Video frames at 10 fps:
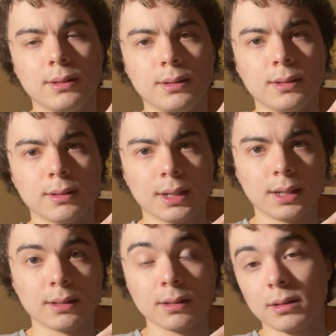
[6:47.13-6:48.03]

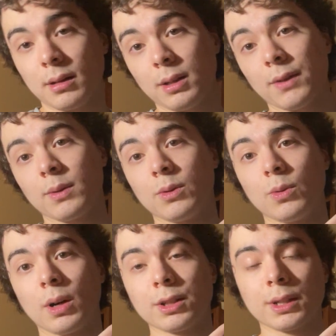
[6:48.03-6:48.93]
and I definitely do
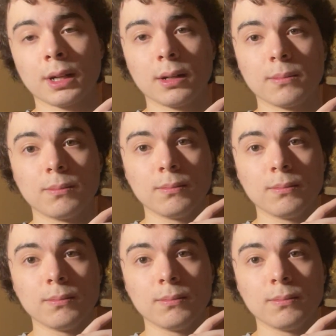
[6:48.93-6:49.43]
want to check out,